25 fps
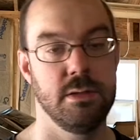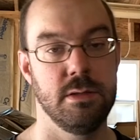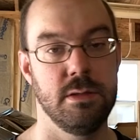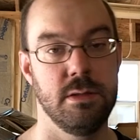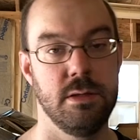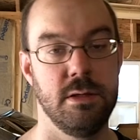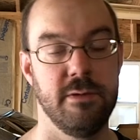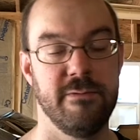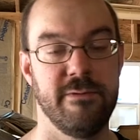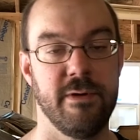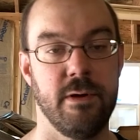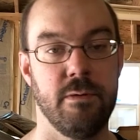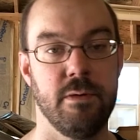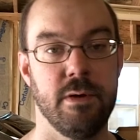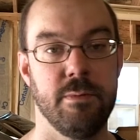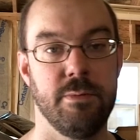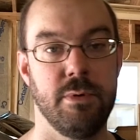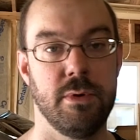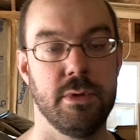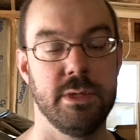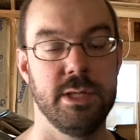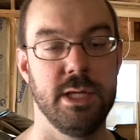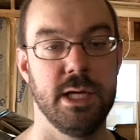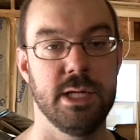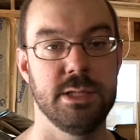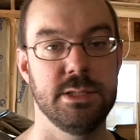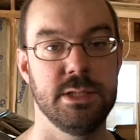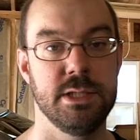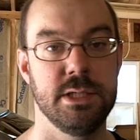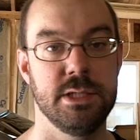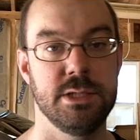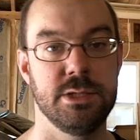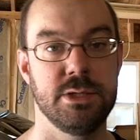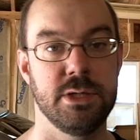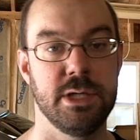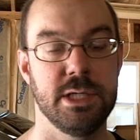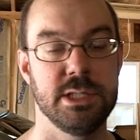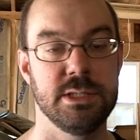if I would have pulled the engine and
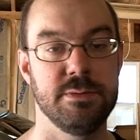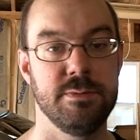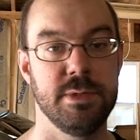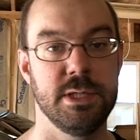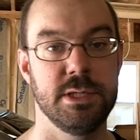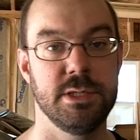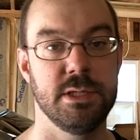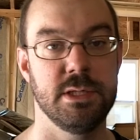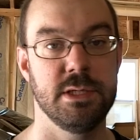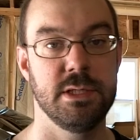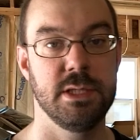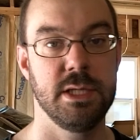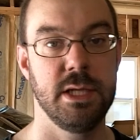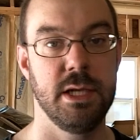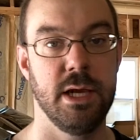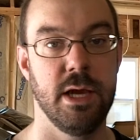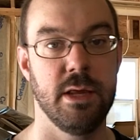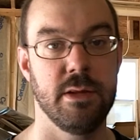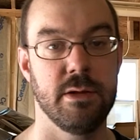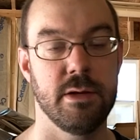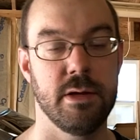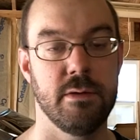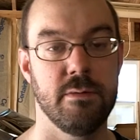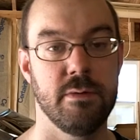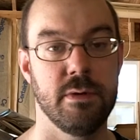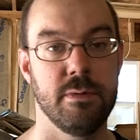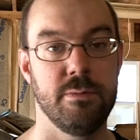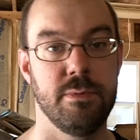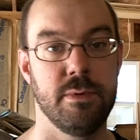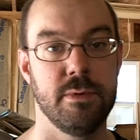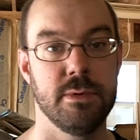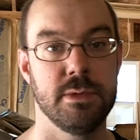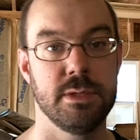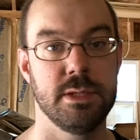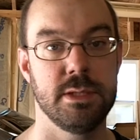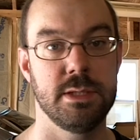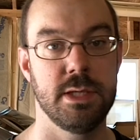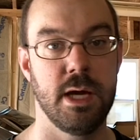transmission together, I would have
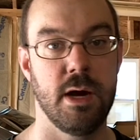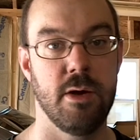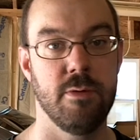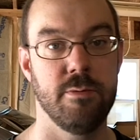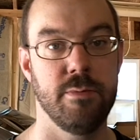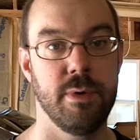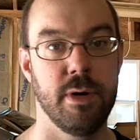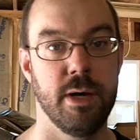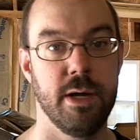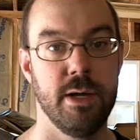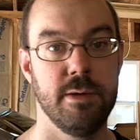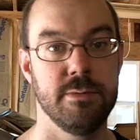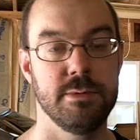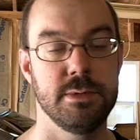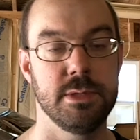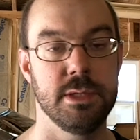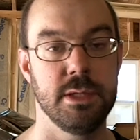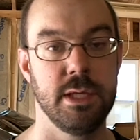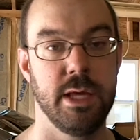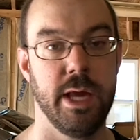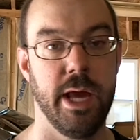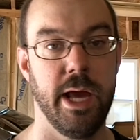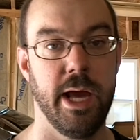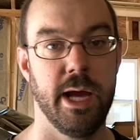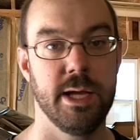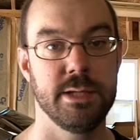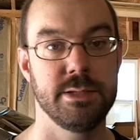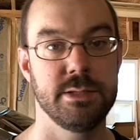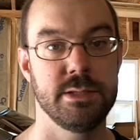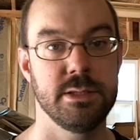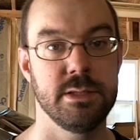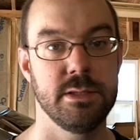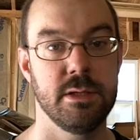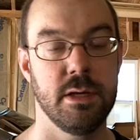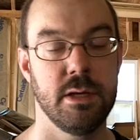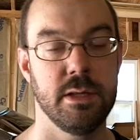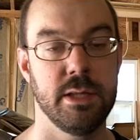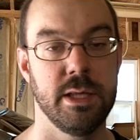pulled the downpipes and cats
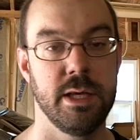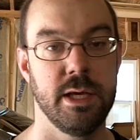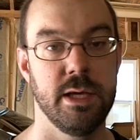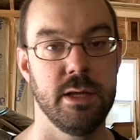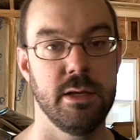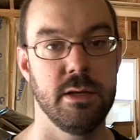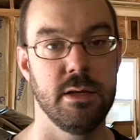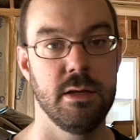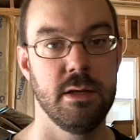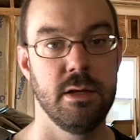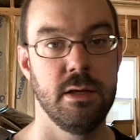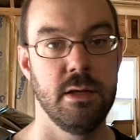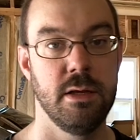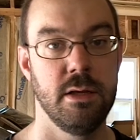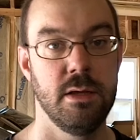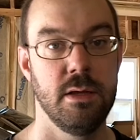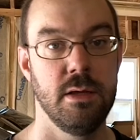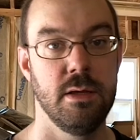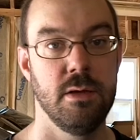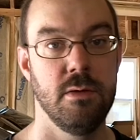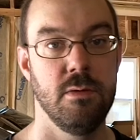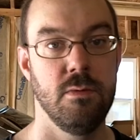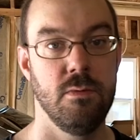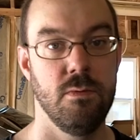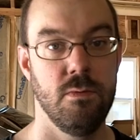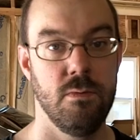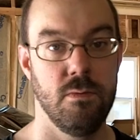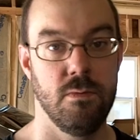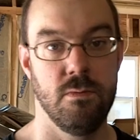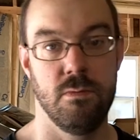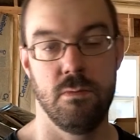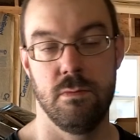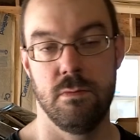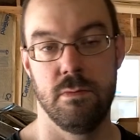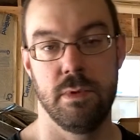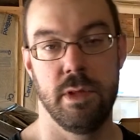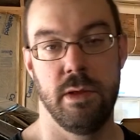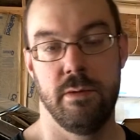and all that.
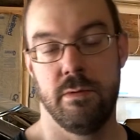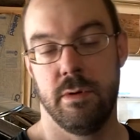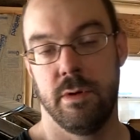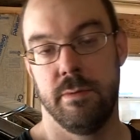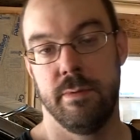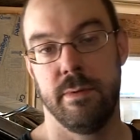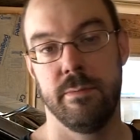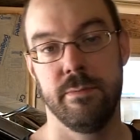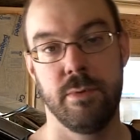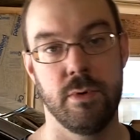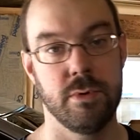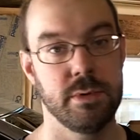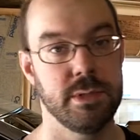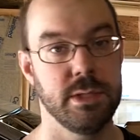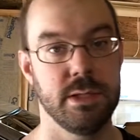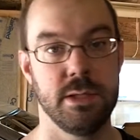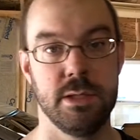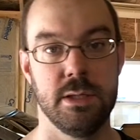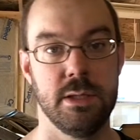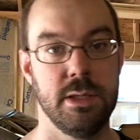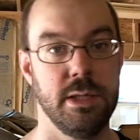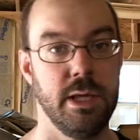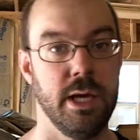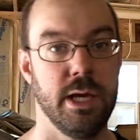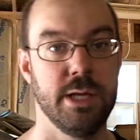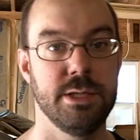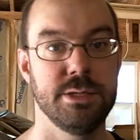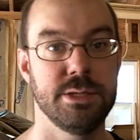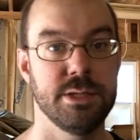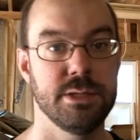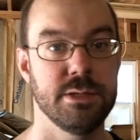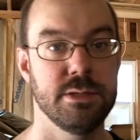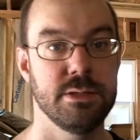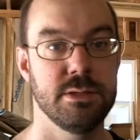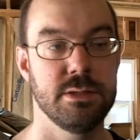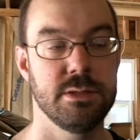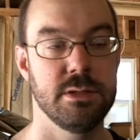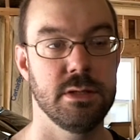They would have been bolted to the engine,
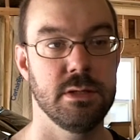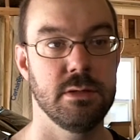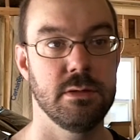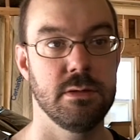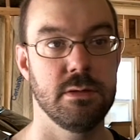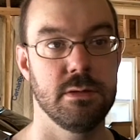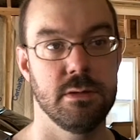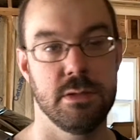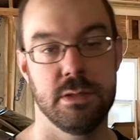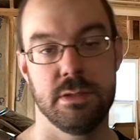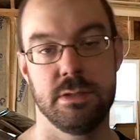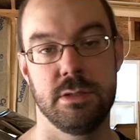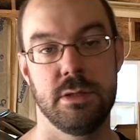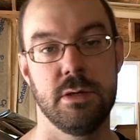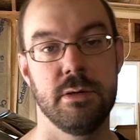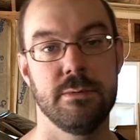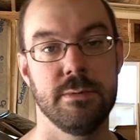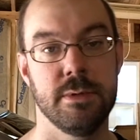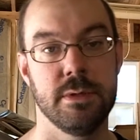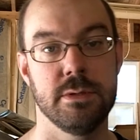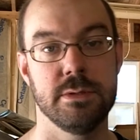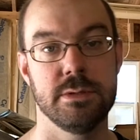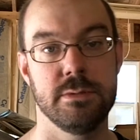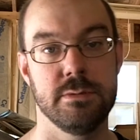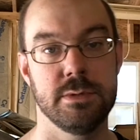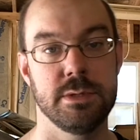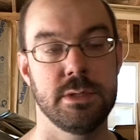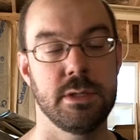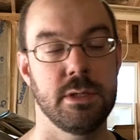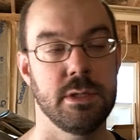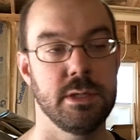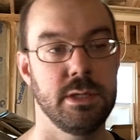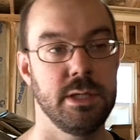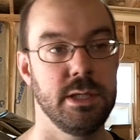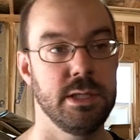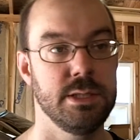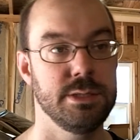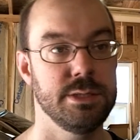or the turbos, which are on
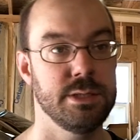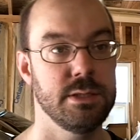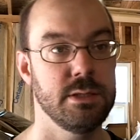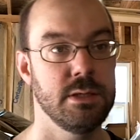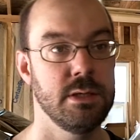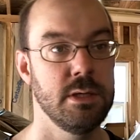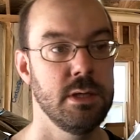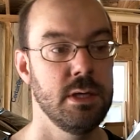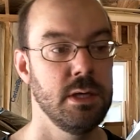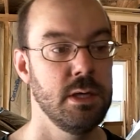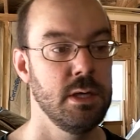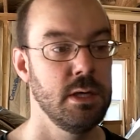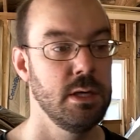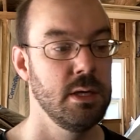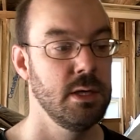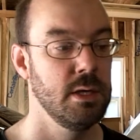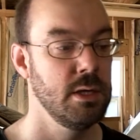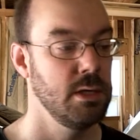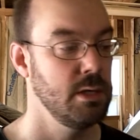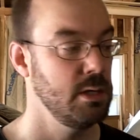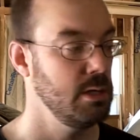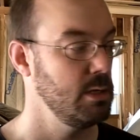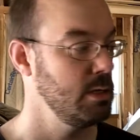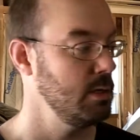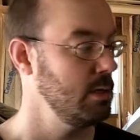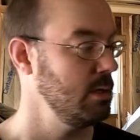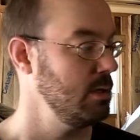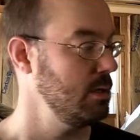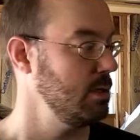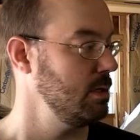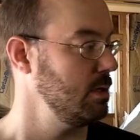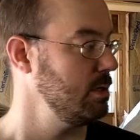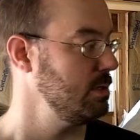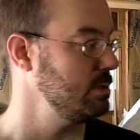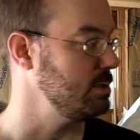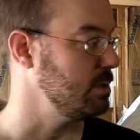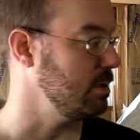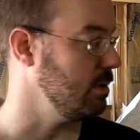the engine.
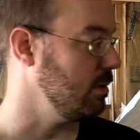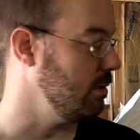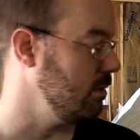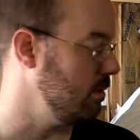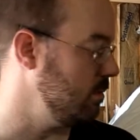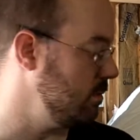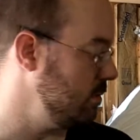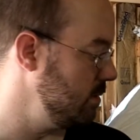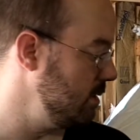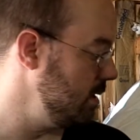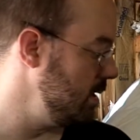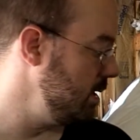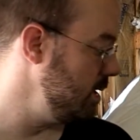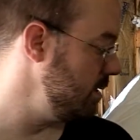So